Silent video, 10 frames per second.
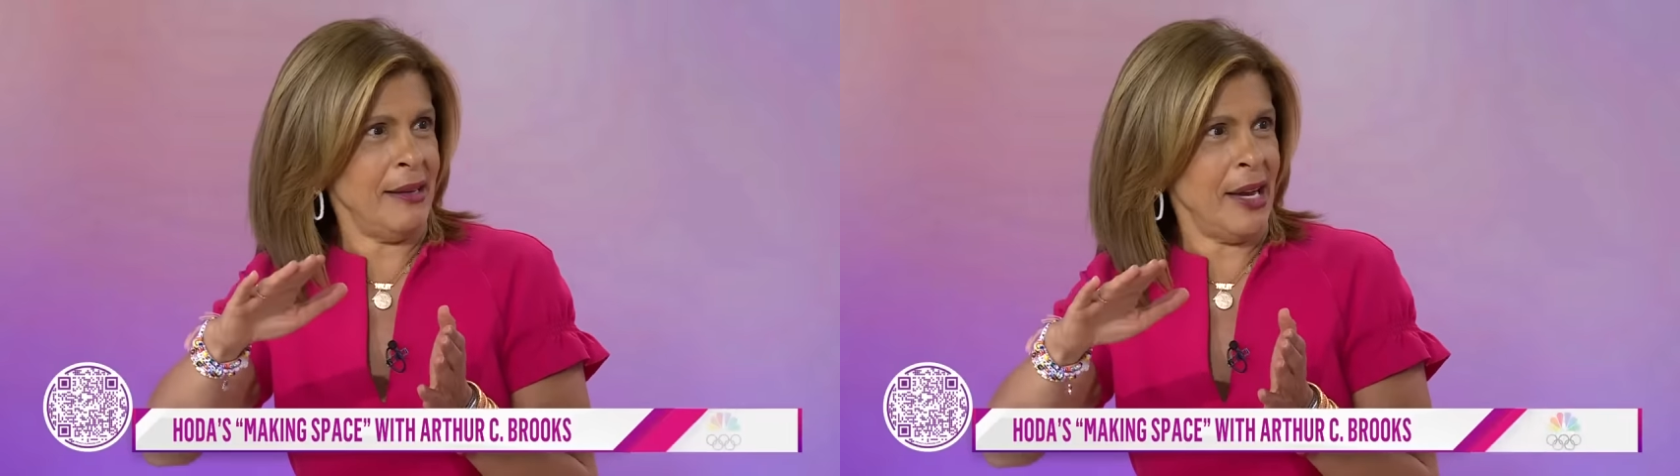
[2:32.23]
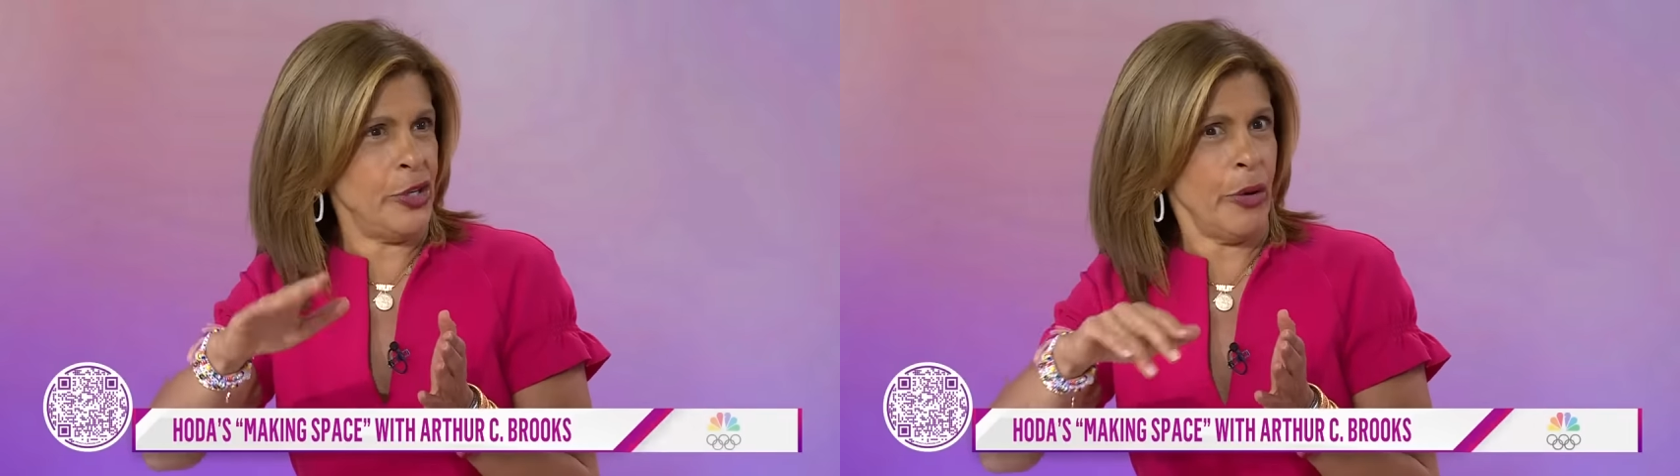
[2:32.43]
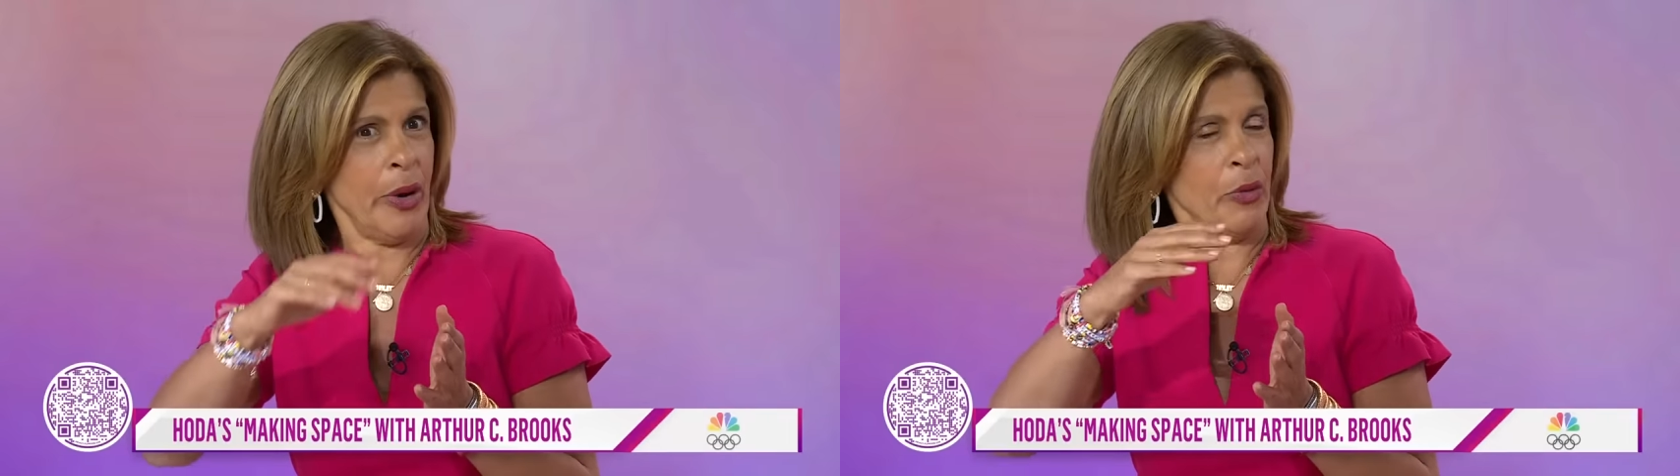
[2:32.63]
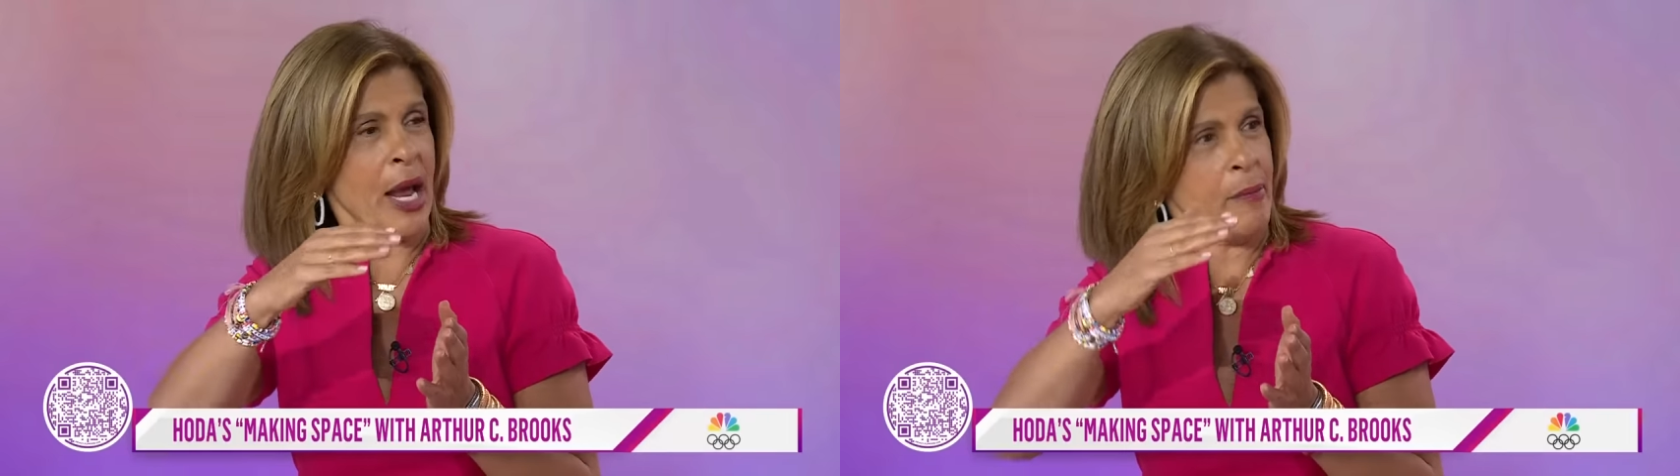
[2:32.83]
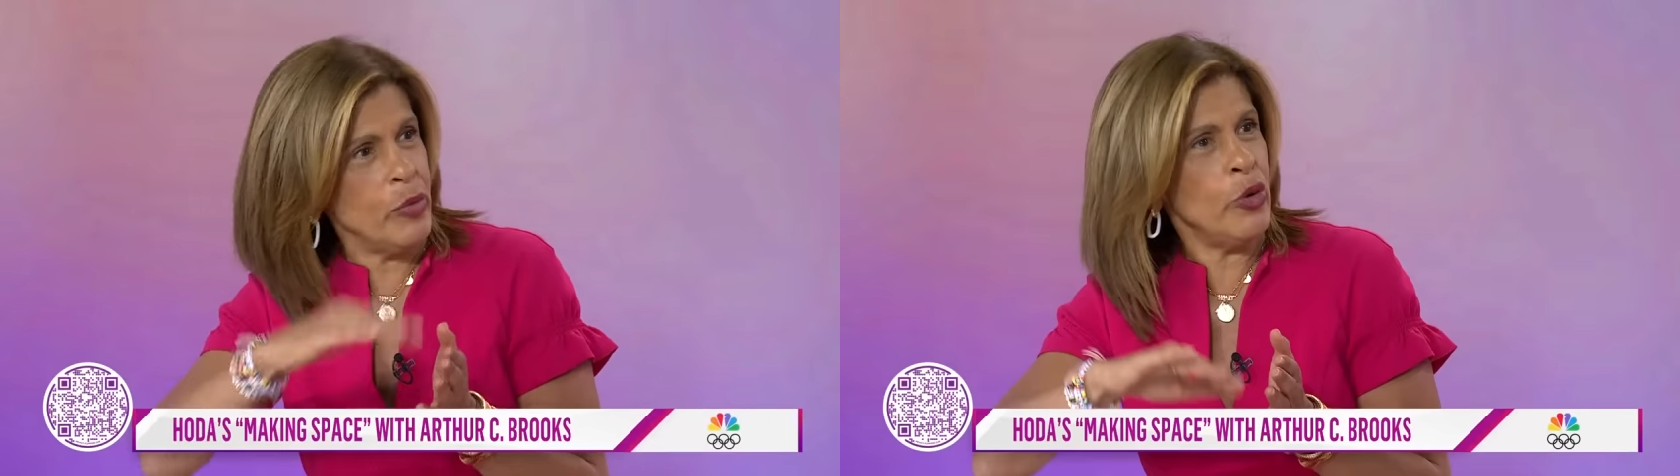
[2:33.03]
Nigeria, when
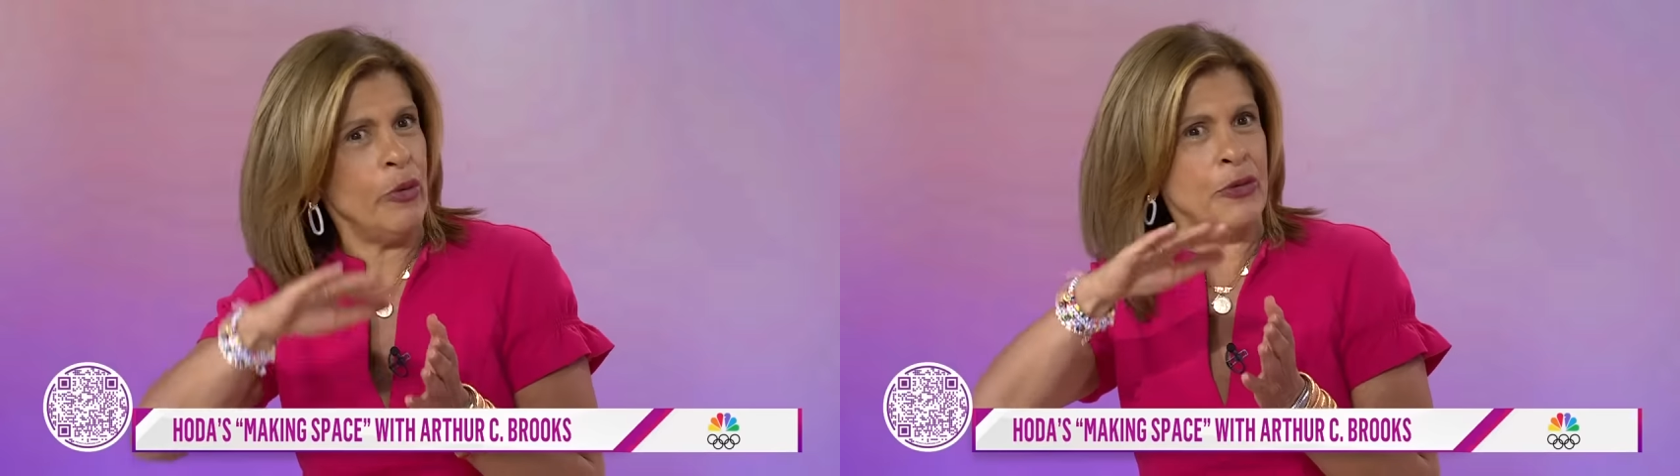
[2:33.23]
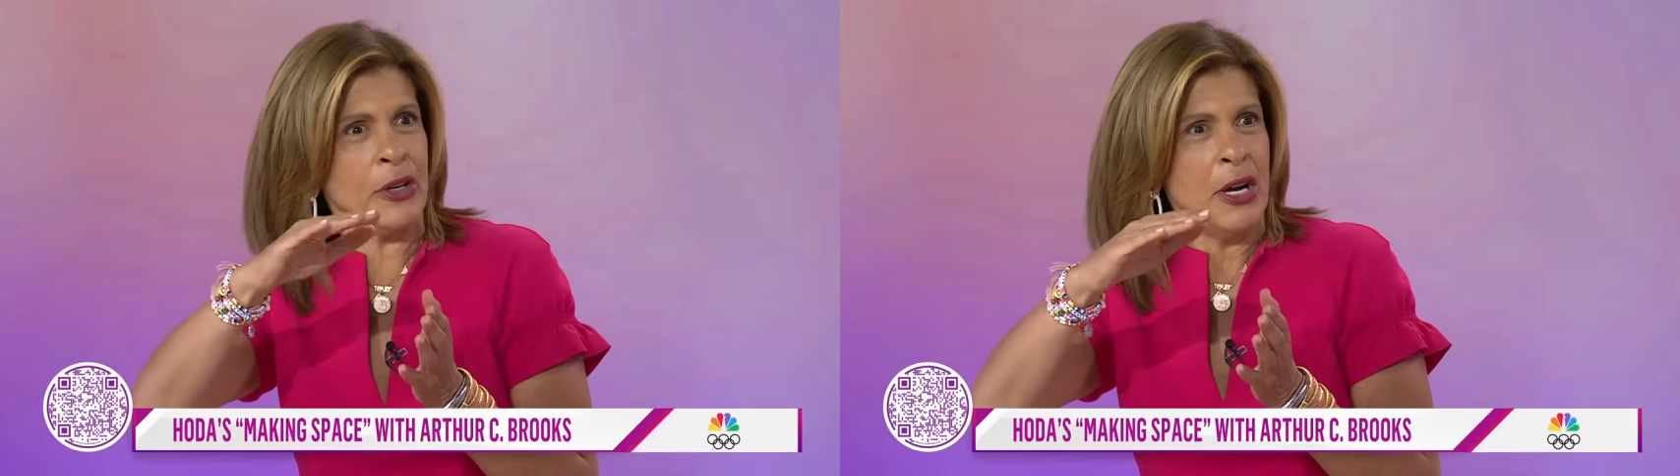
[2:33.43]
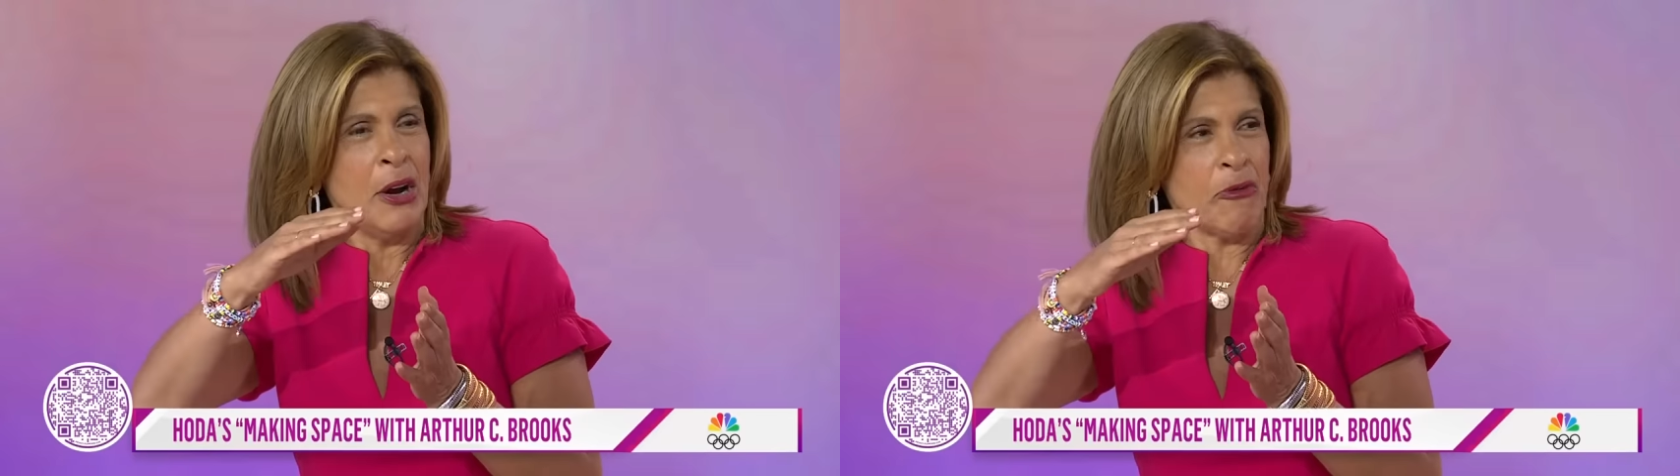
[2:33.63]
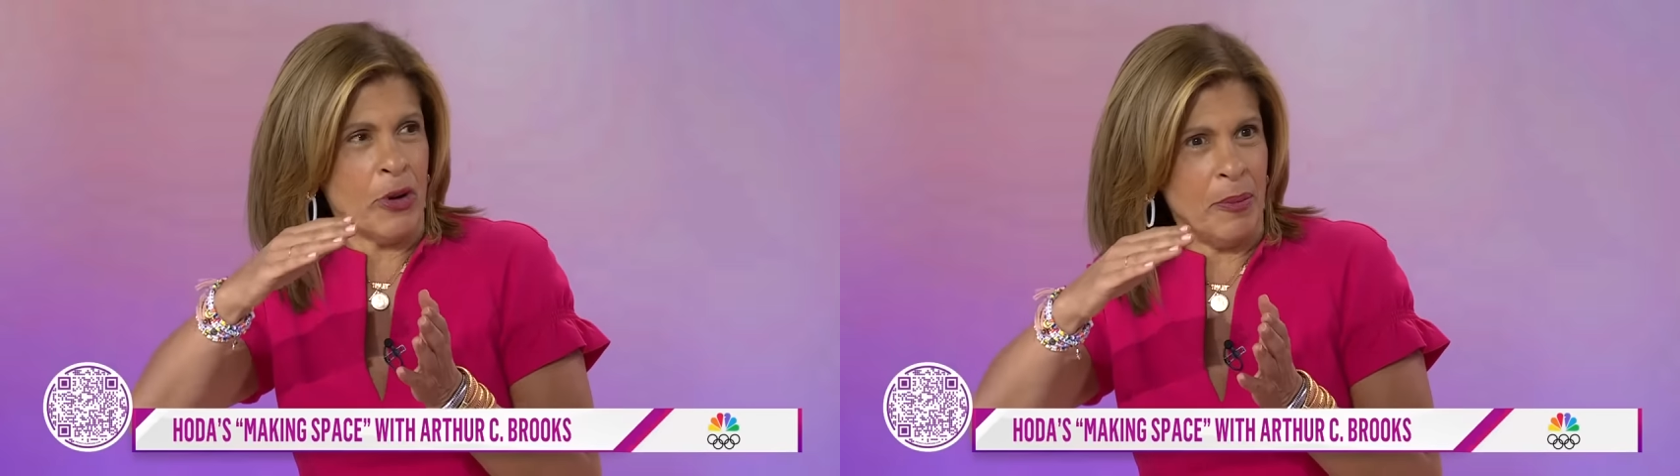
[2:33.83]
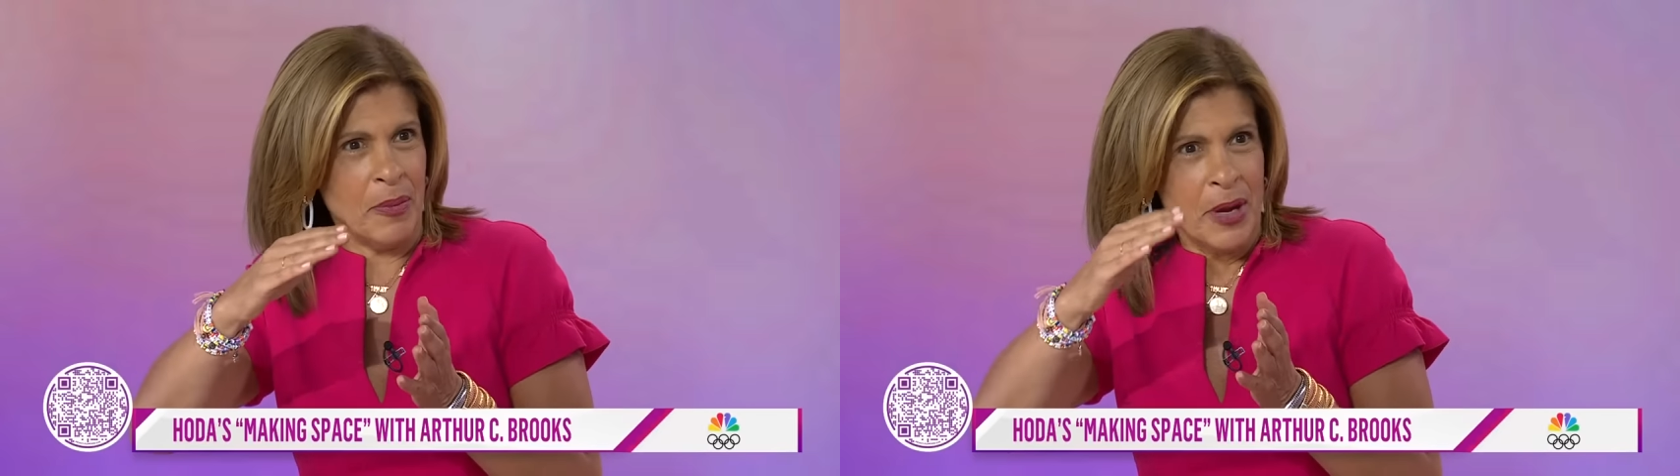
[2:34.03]
I moved from,